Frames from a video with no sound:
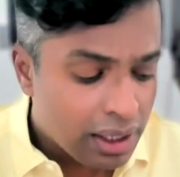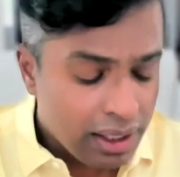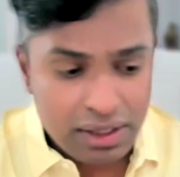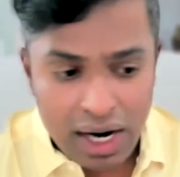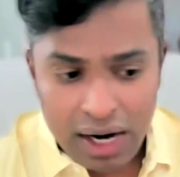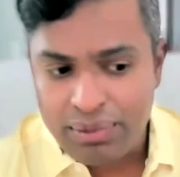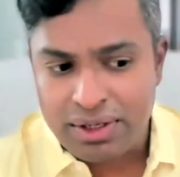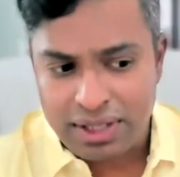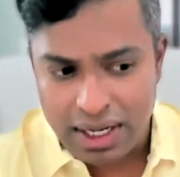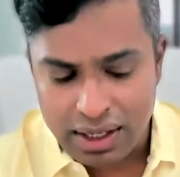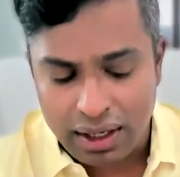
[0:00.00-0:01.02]
let's start from the
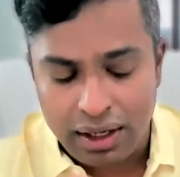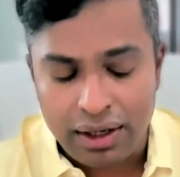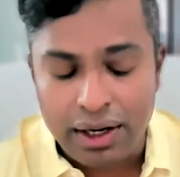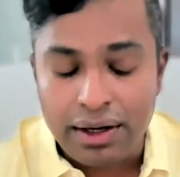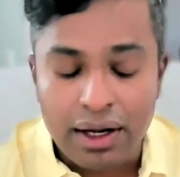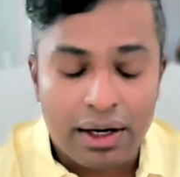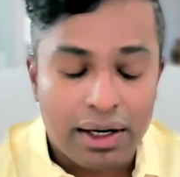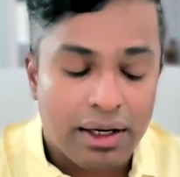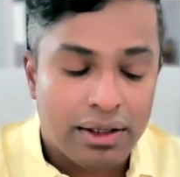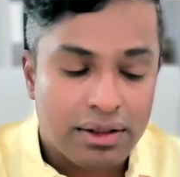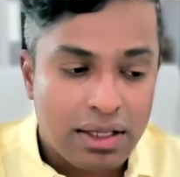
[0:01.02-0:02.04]
Santa Clara area, right?
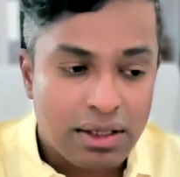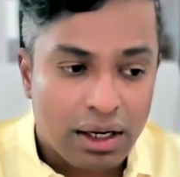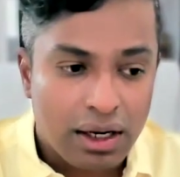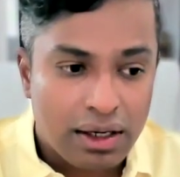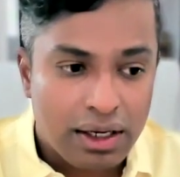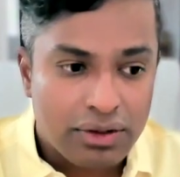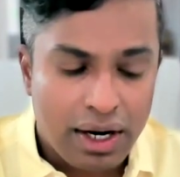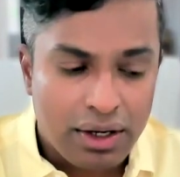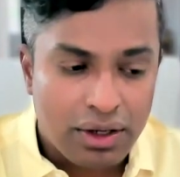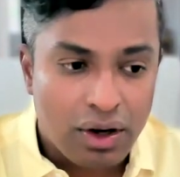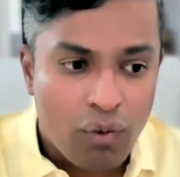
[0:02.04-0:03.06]
Like Santa Clara is
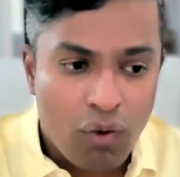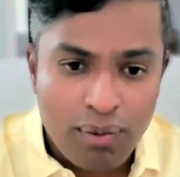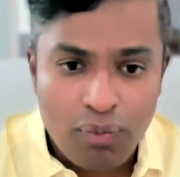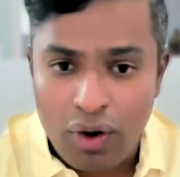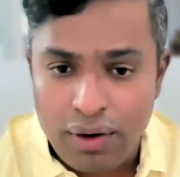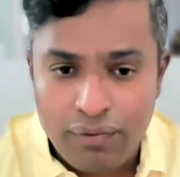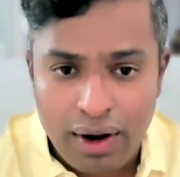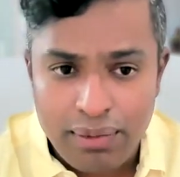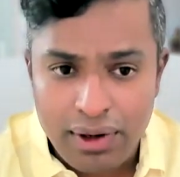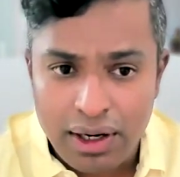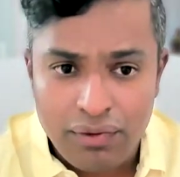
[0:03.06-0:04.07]
right now
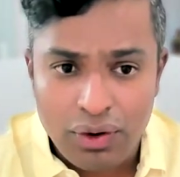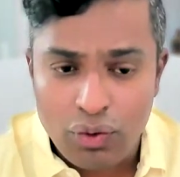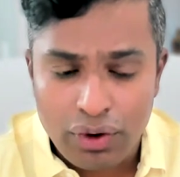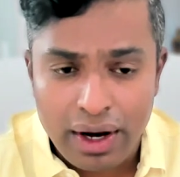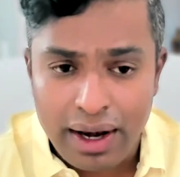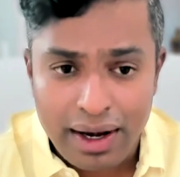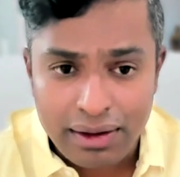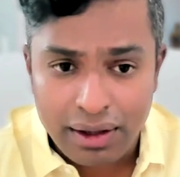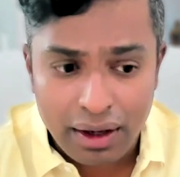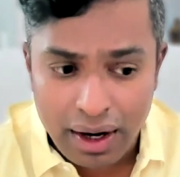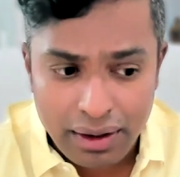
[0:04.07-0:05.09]
1.5 million. We don't get
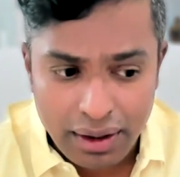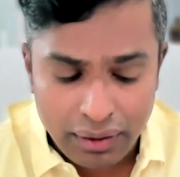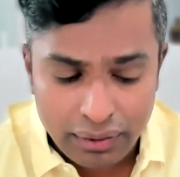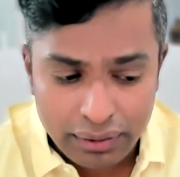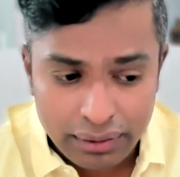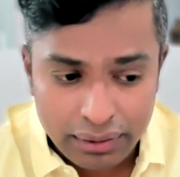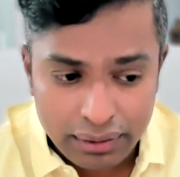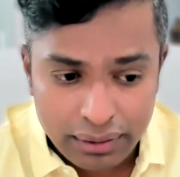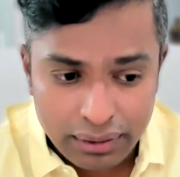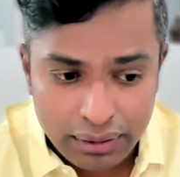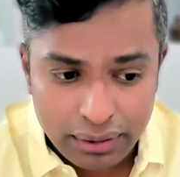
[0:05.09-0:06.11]
anything right now.
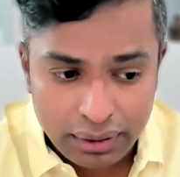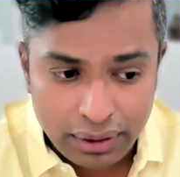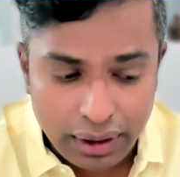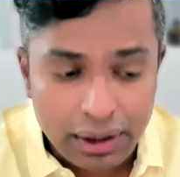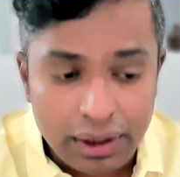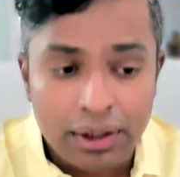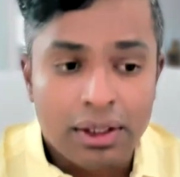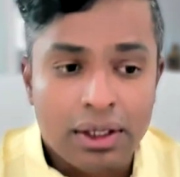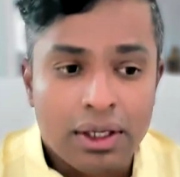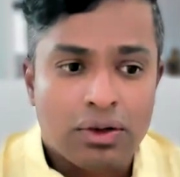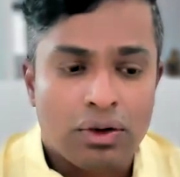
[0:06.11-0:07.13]
Correct.
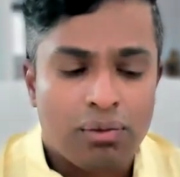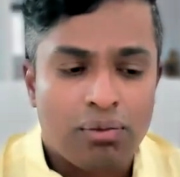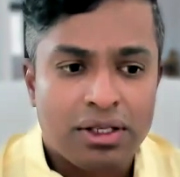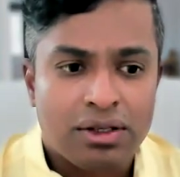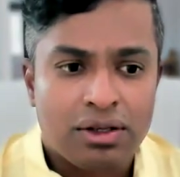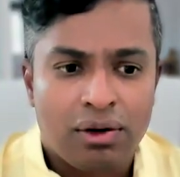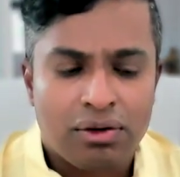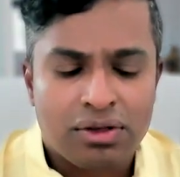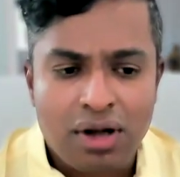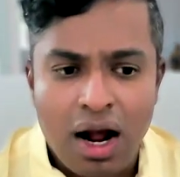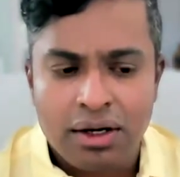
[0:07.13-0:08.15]
So means
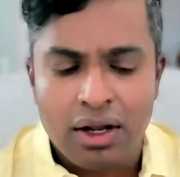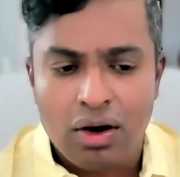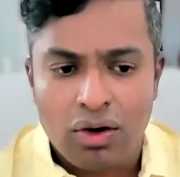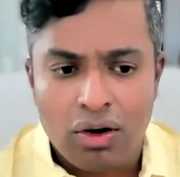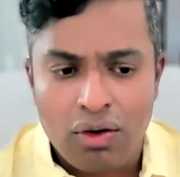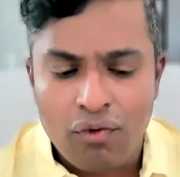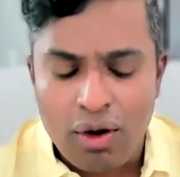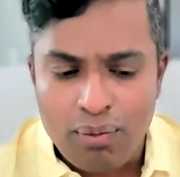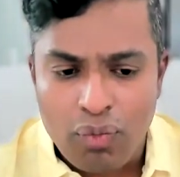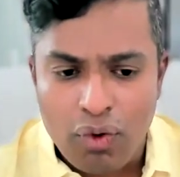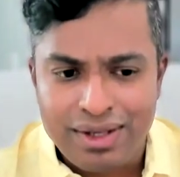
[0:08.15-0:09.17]
starting around
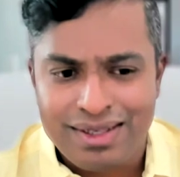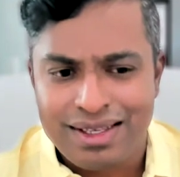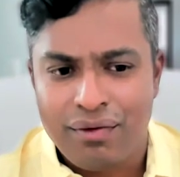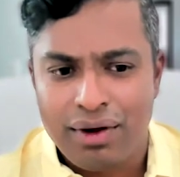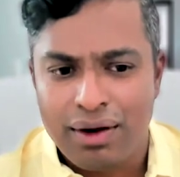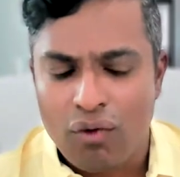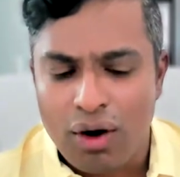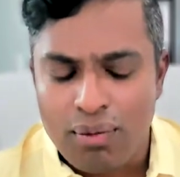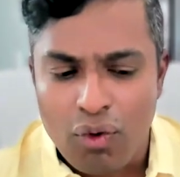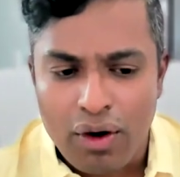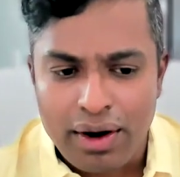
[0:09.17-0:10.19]
1.7,
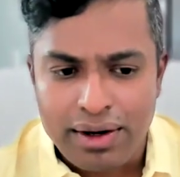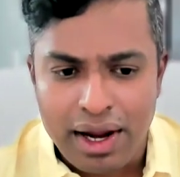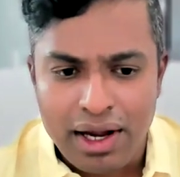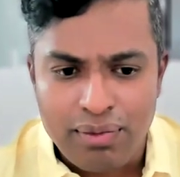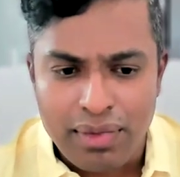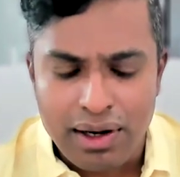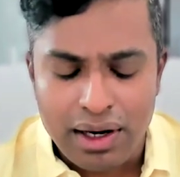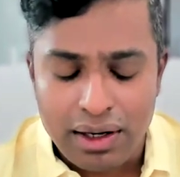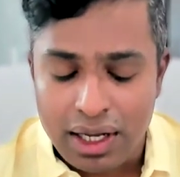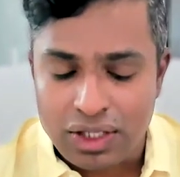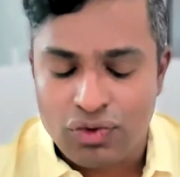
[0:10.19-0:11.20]
1.8
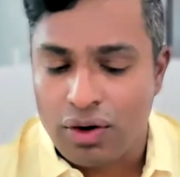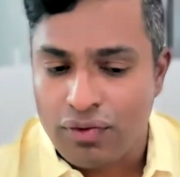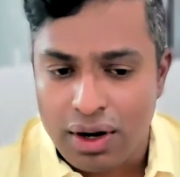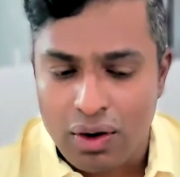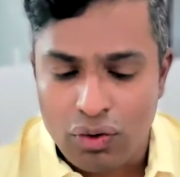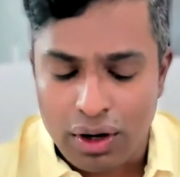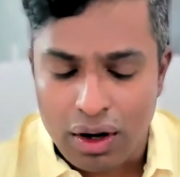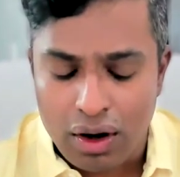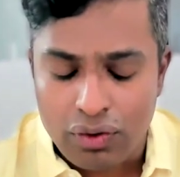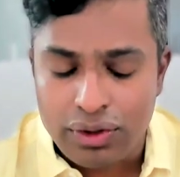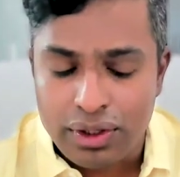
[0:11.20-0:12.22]
million. That's what we are looking
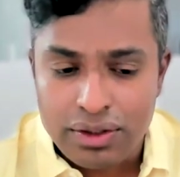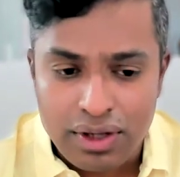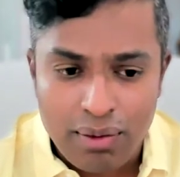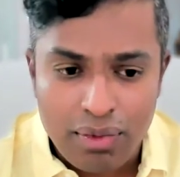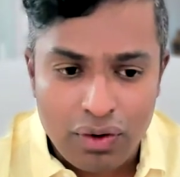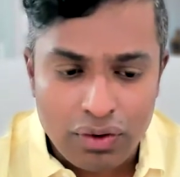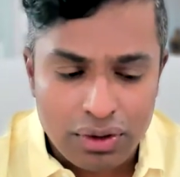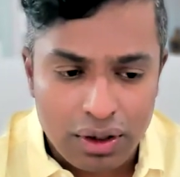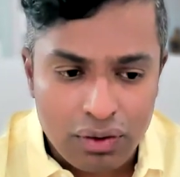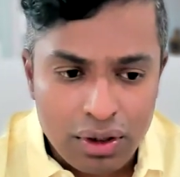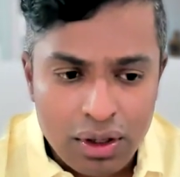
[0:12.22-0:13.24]
around these neighborhoods
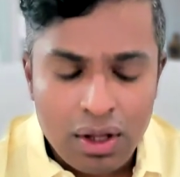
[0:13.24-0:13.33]
around.